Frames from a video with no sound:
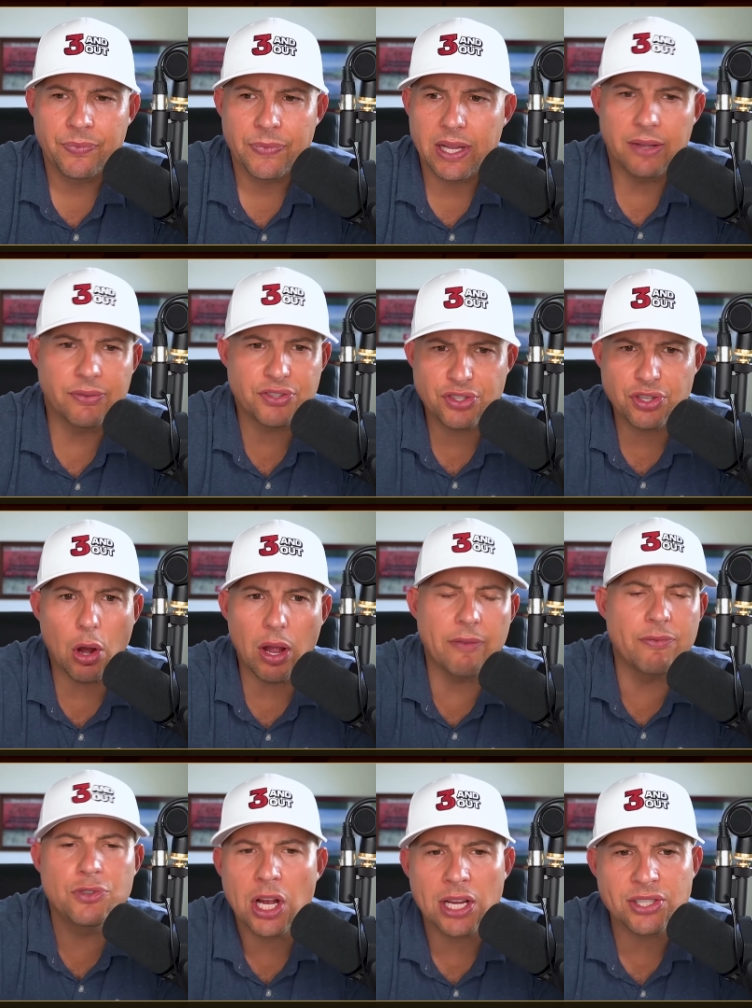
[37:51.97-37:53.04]
If so,
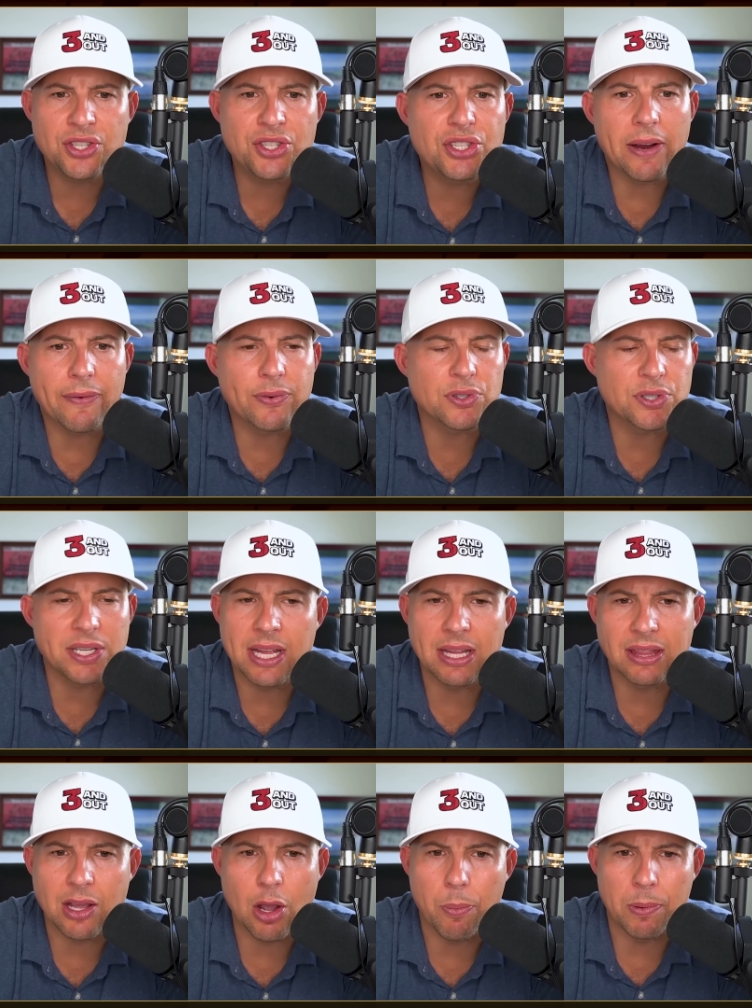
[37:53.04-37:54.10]
if Justin Jefferson hit
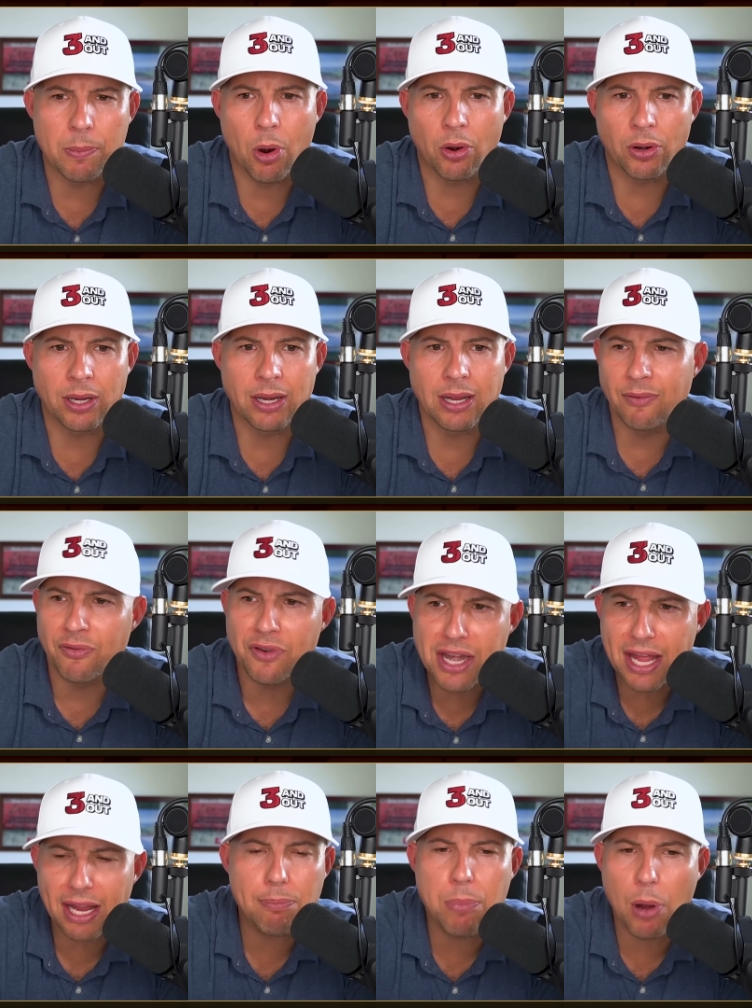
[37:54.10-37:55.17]
the open market, if
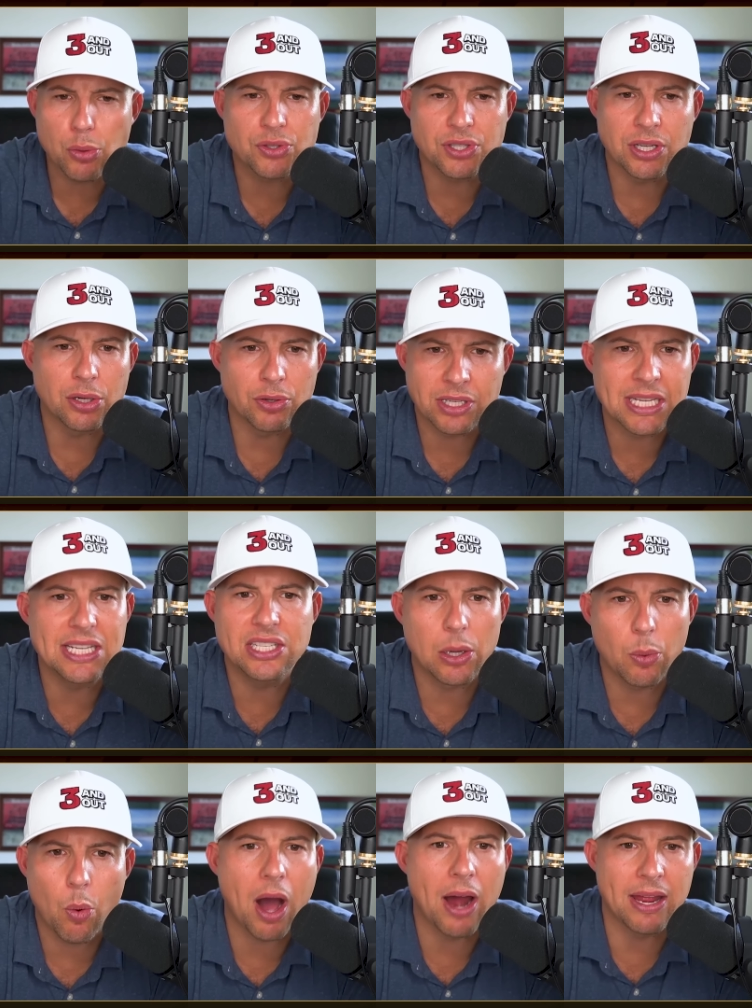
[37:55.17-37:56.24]
Nick Bosa or TJ
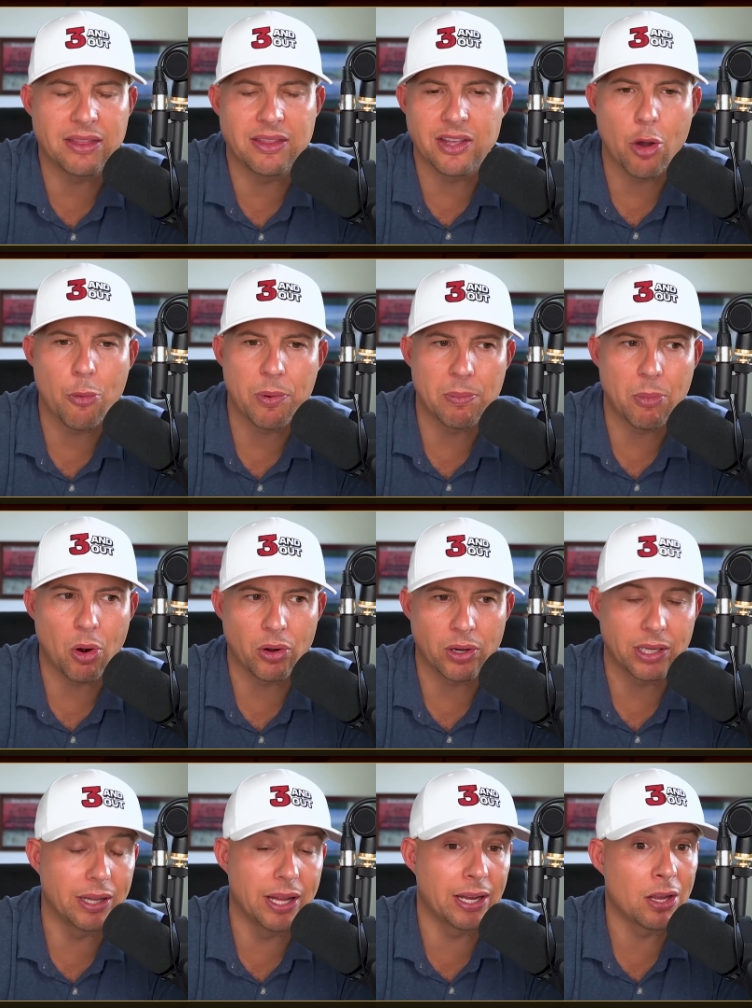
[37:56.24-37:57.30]
Watt hit the open
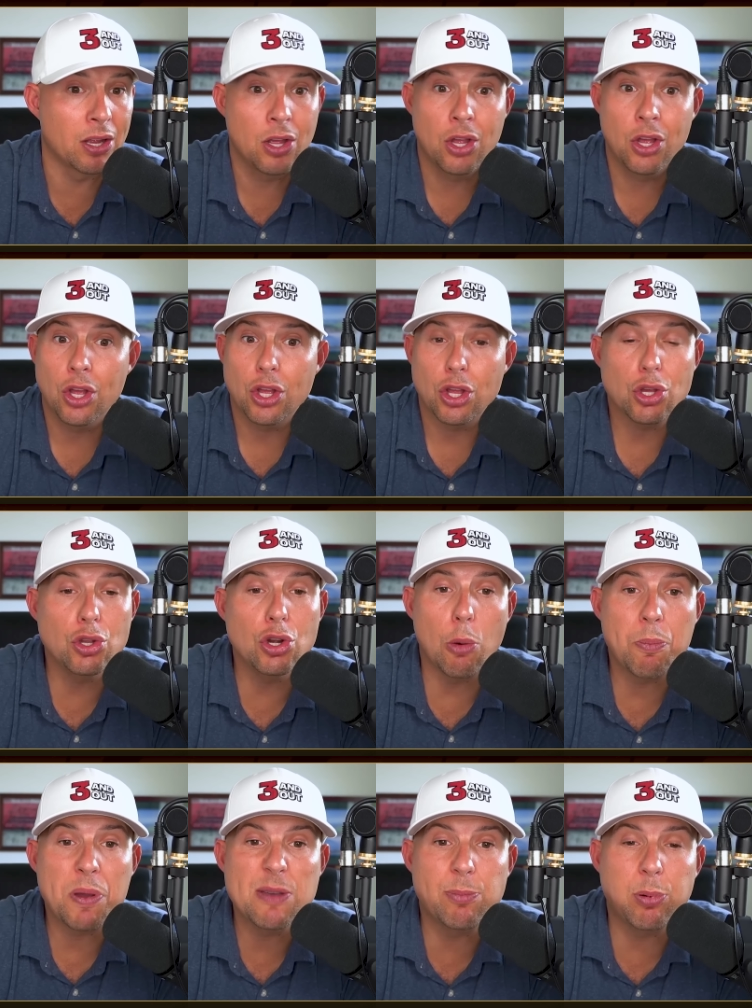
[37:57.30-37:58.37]
market, like you know,
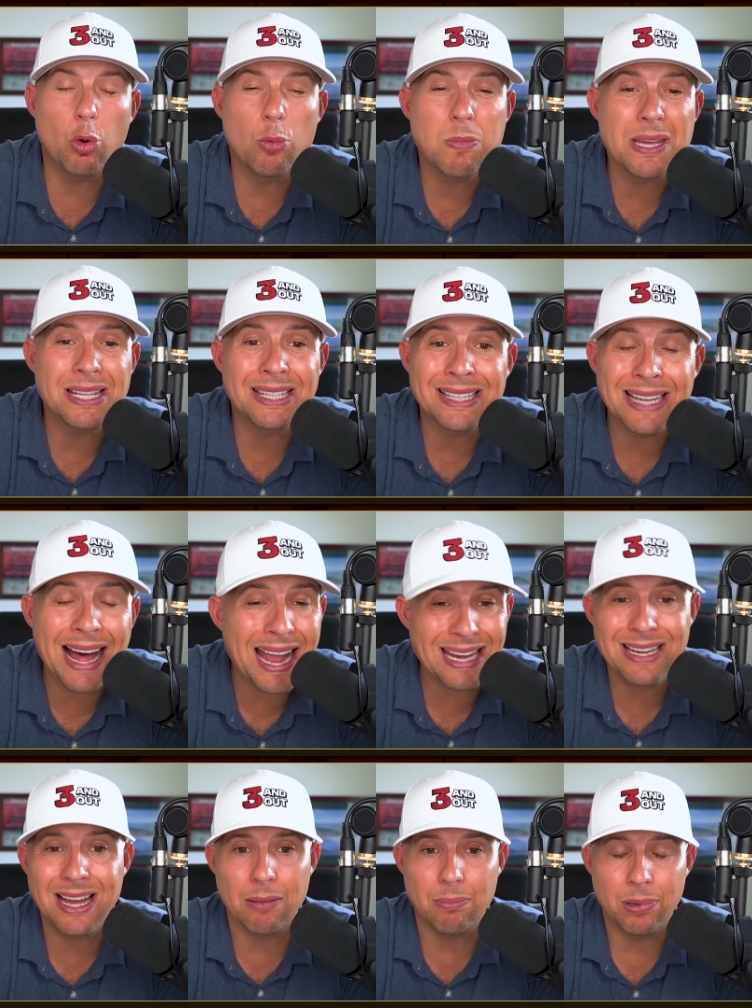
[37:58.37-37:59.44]
people would be
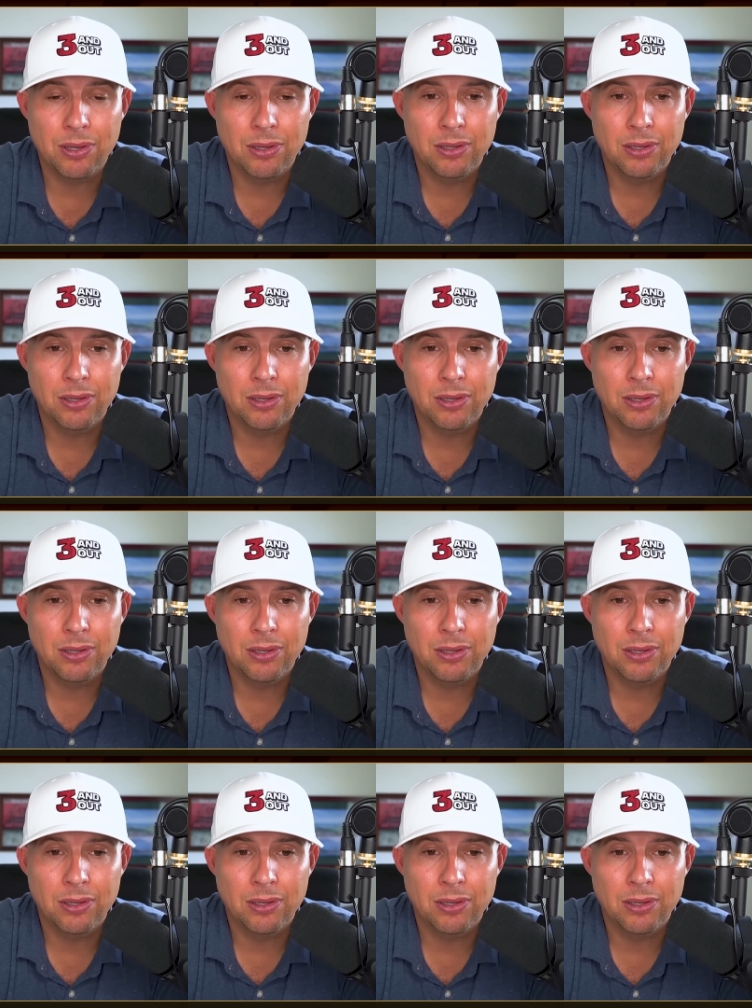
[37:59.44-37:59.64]
lined up.